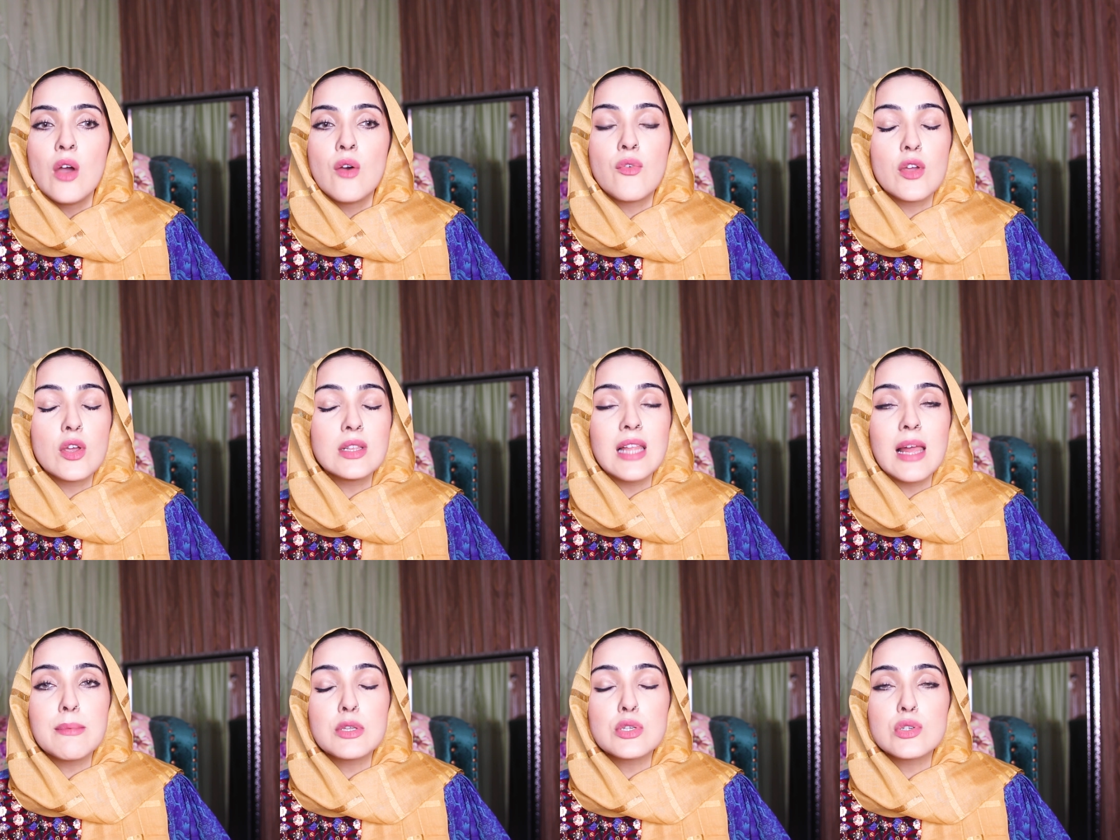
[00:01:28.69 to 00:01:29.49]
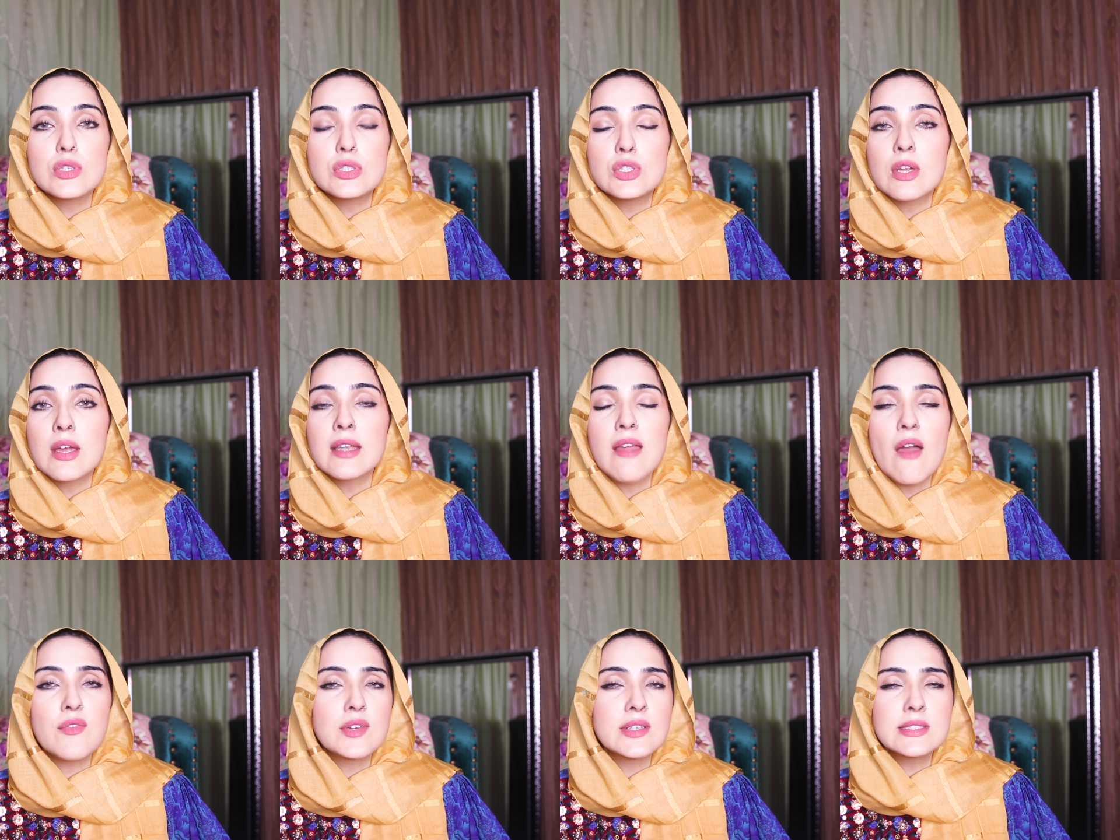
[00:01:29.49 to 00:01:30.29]
For your lemon juice, you can
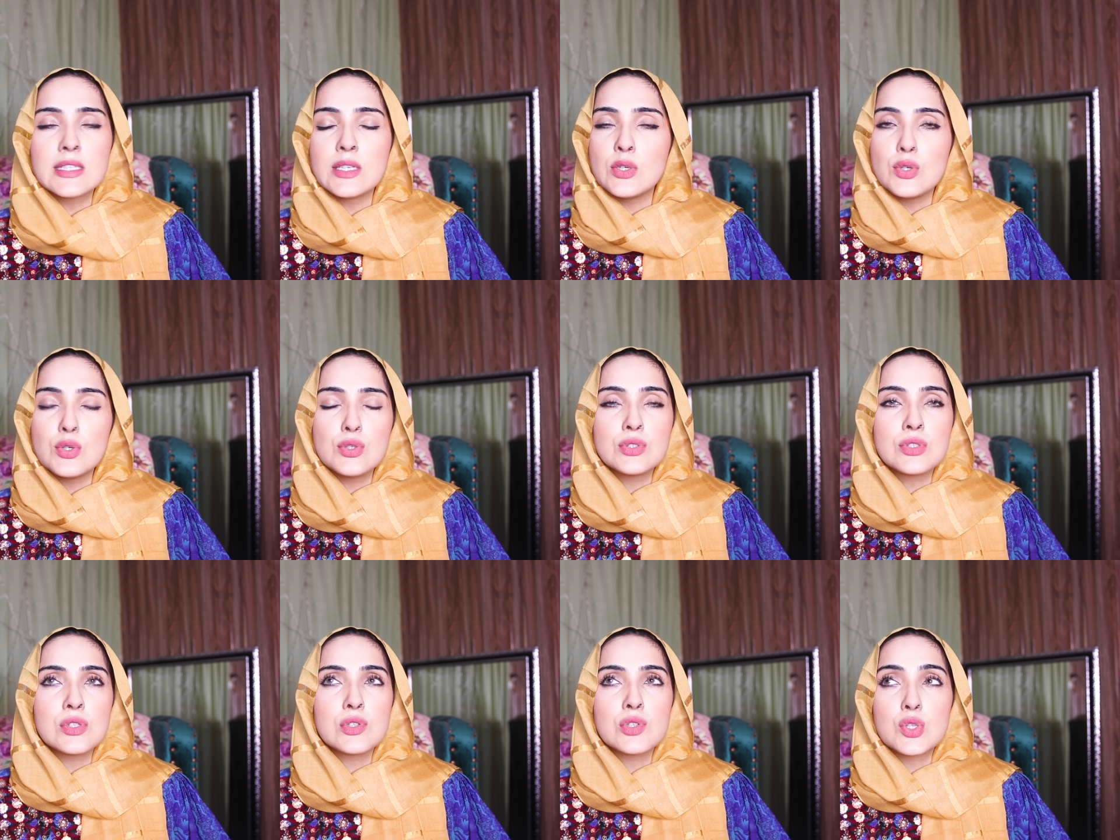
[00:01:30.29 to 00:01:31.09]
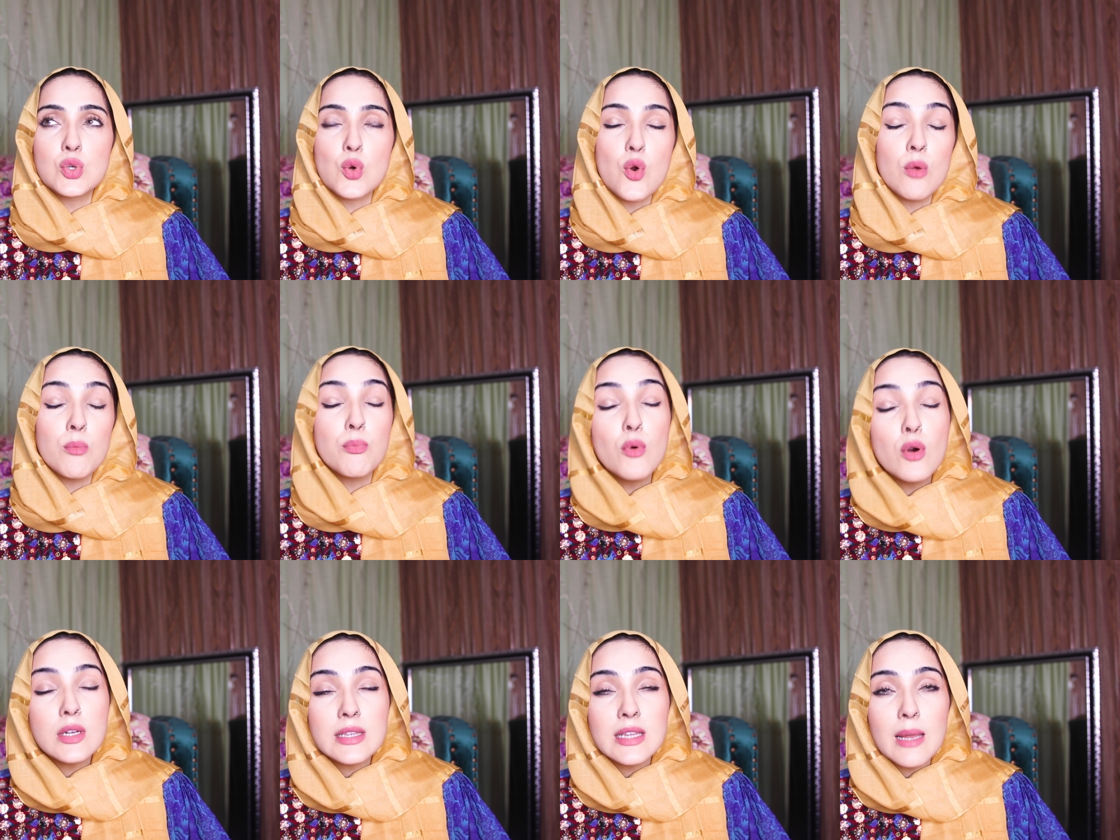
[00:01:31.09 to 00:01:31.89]
definitely use
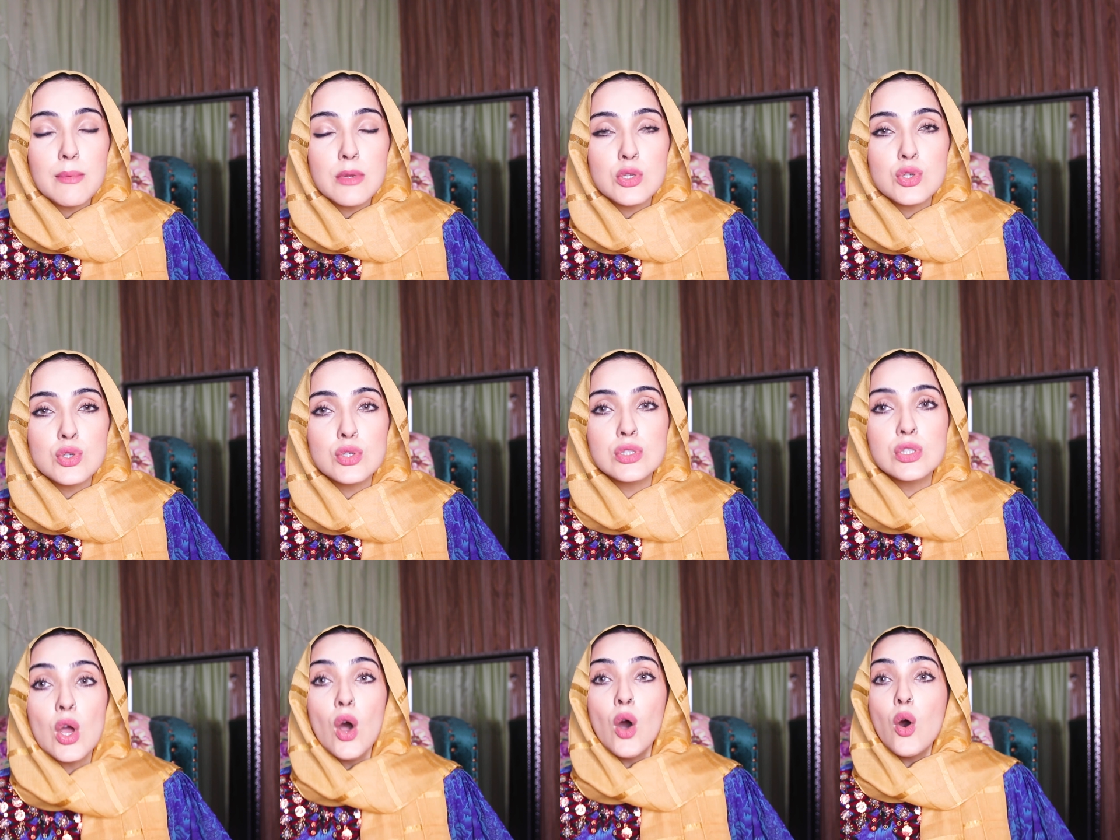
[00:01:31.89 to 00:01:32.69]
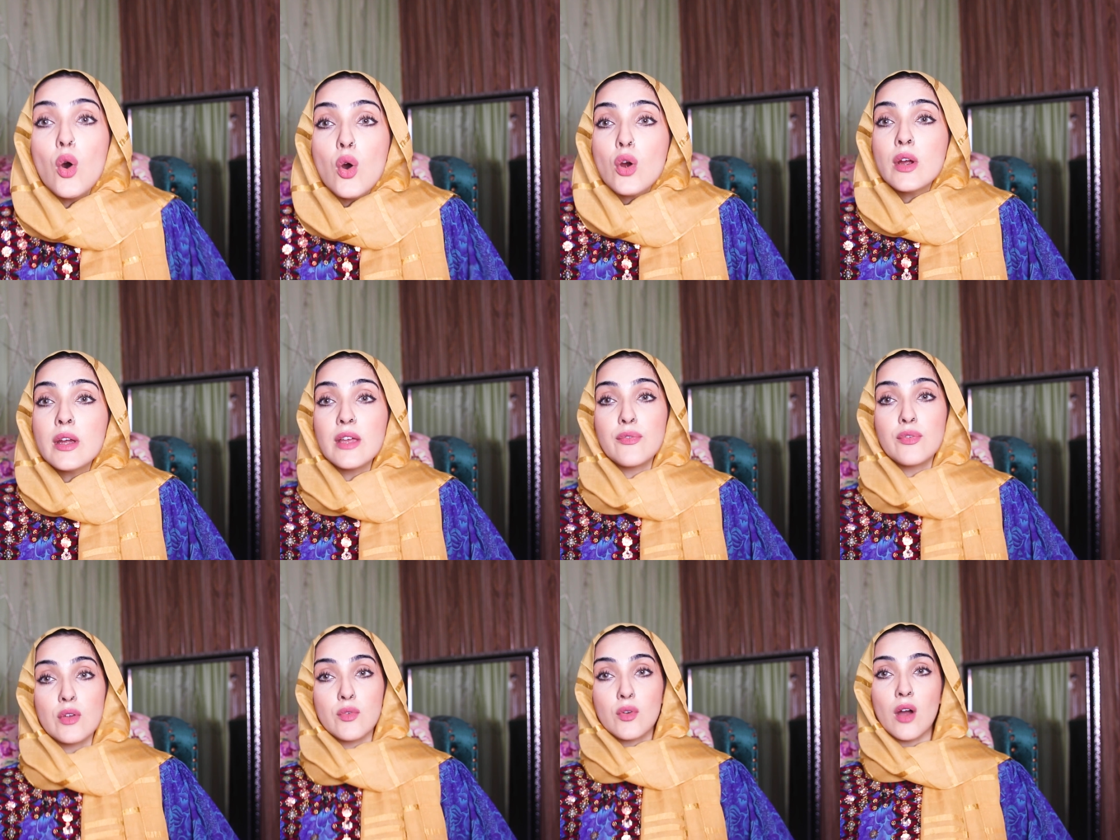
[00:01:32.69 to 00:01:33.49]
store-bought lemon juice, or
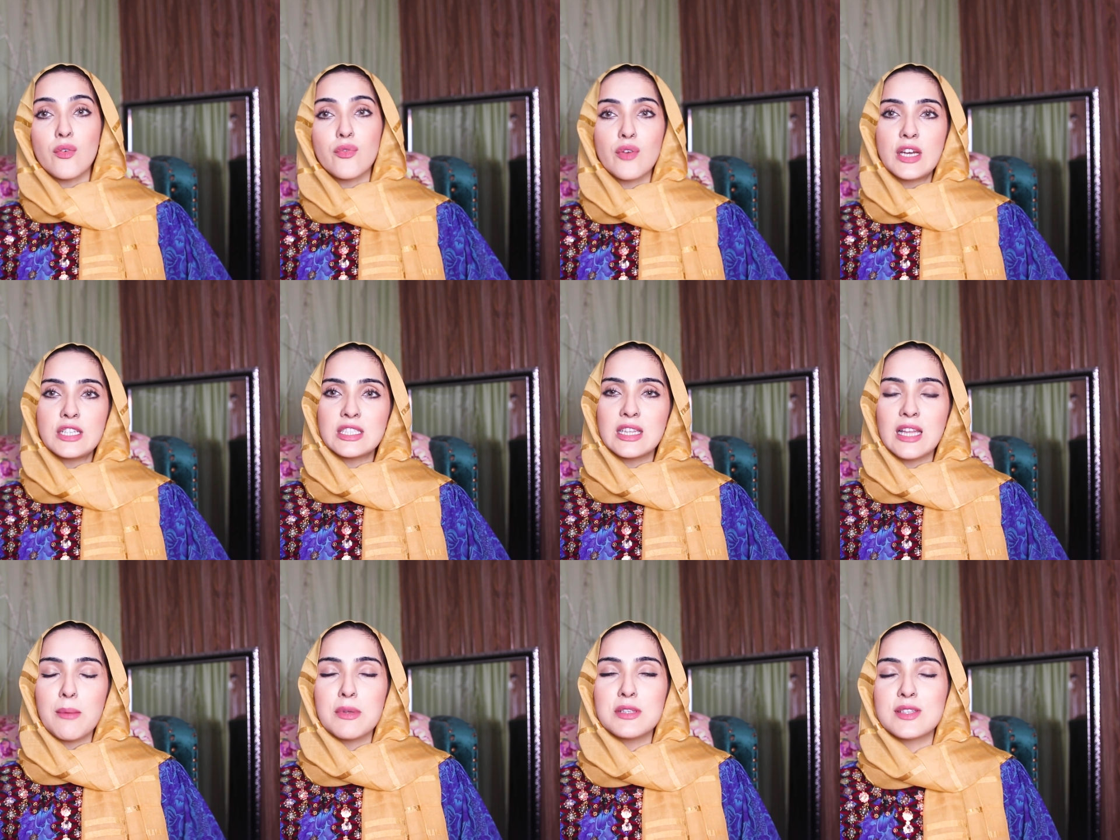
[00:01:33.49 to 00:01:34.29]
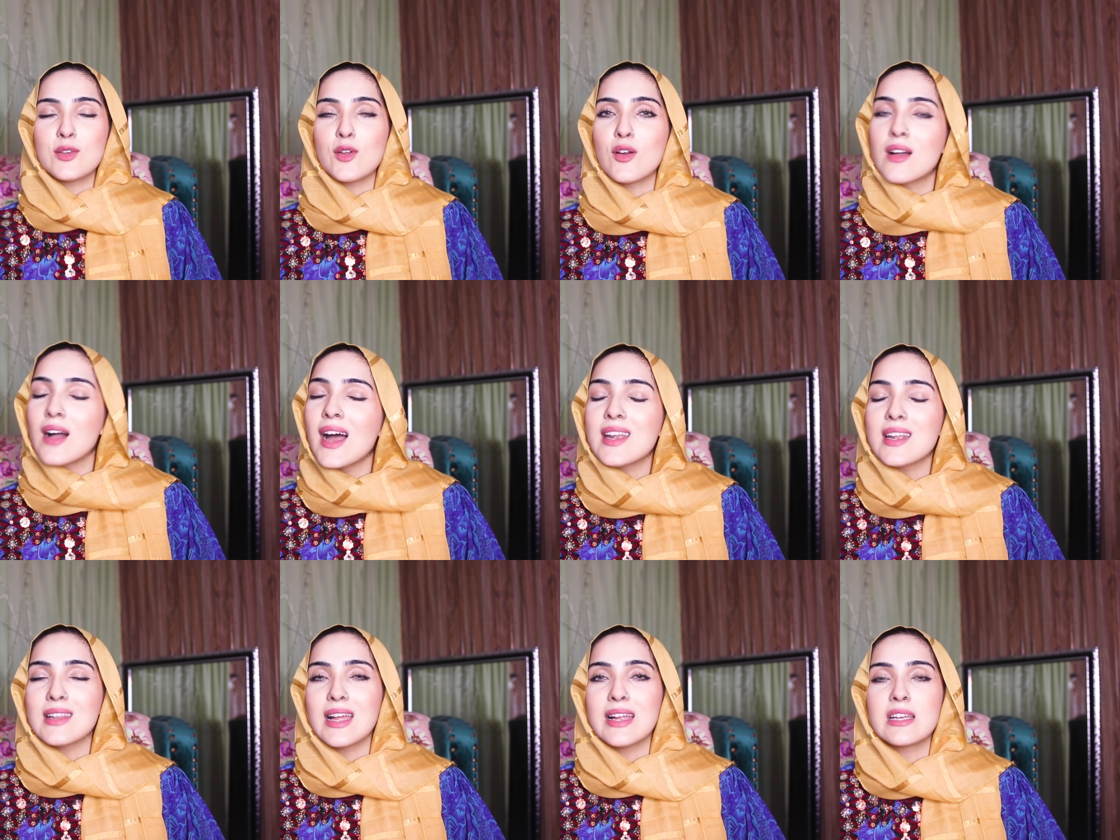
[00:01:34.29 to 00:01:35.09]
if you've got fresh lemons in your
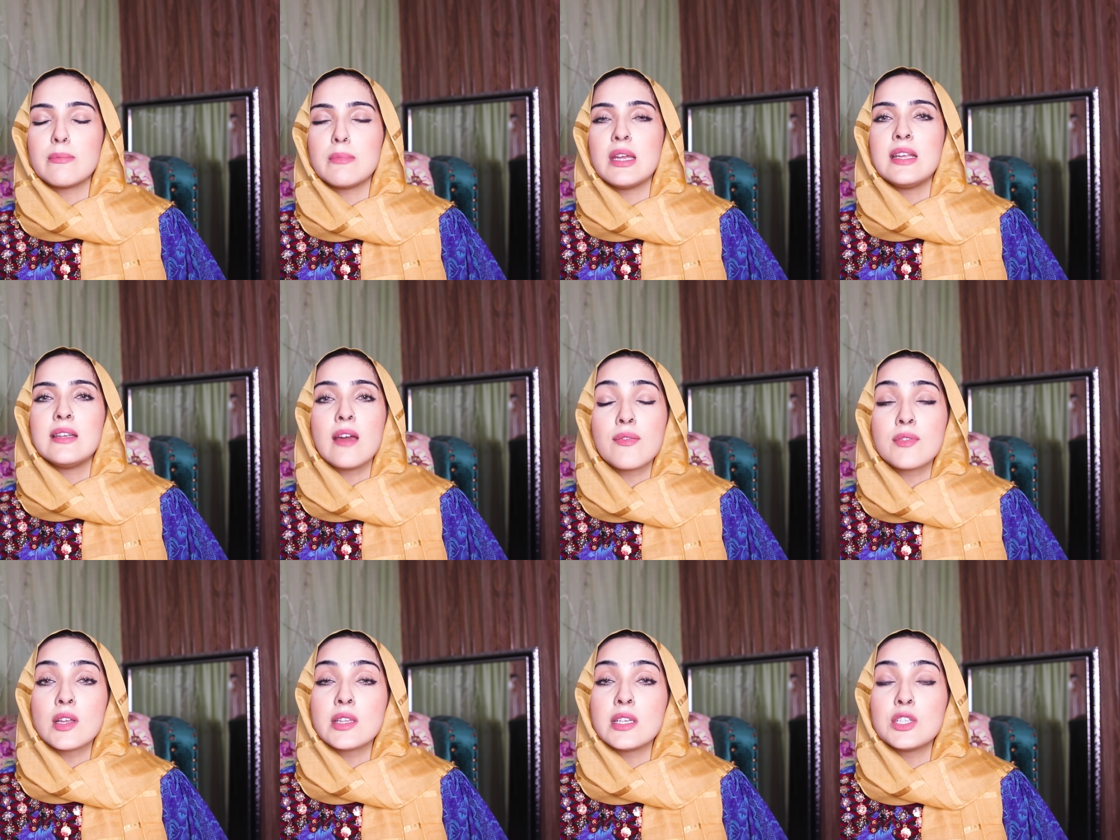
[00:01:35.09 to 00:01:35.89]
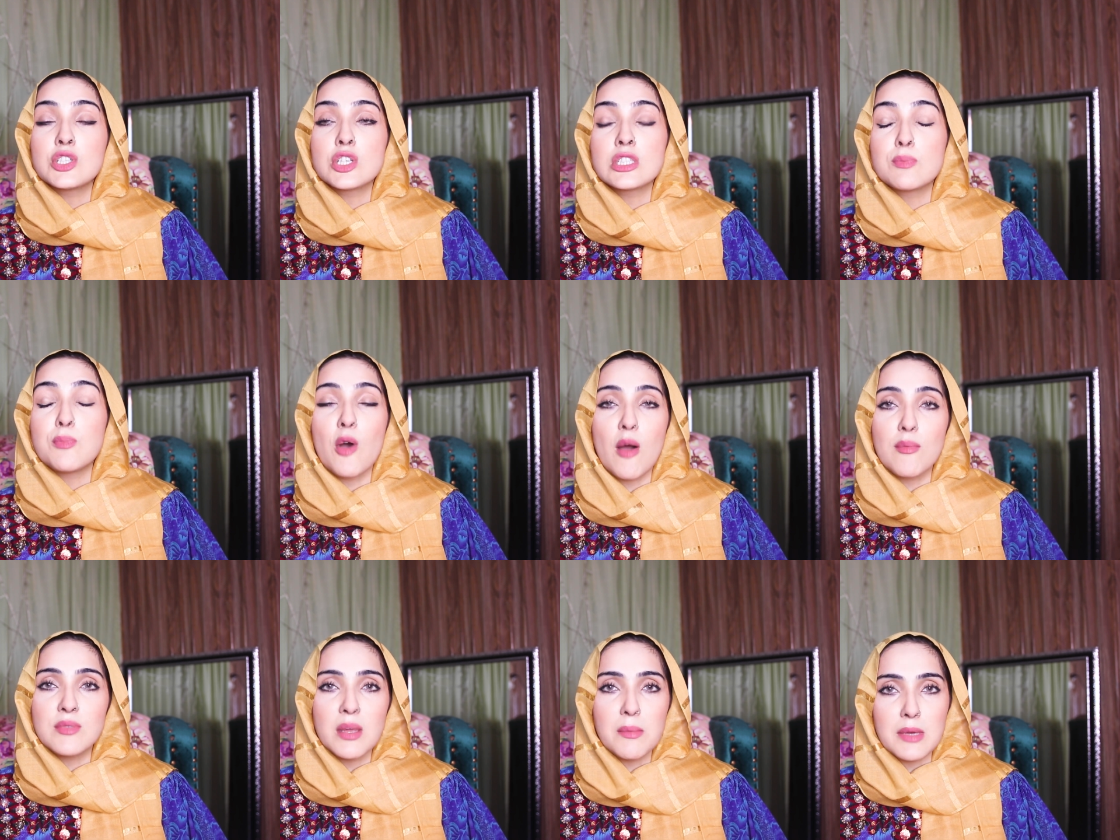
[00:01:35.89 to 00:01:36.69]
garden like me, definitely just
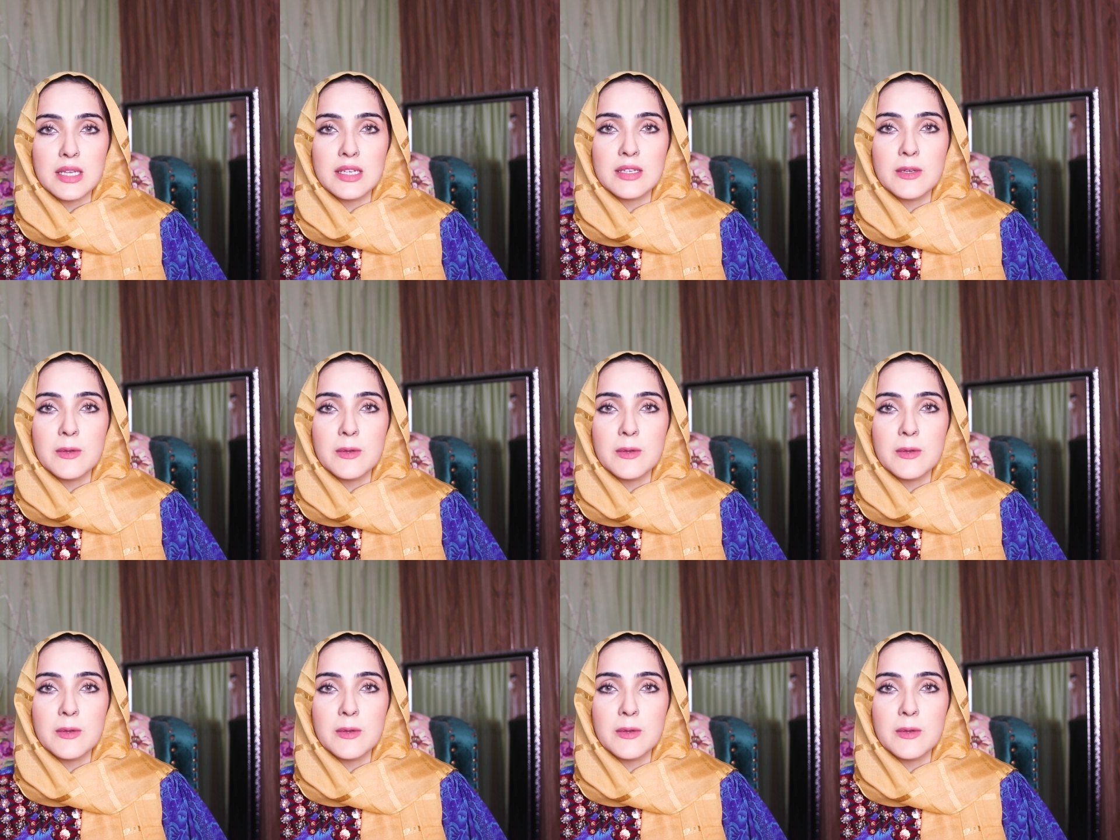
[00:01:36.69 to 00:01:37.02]
pop them in.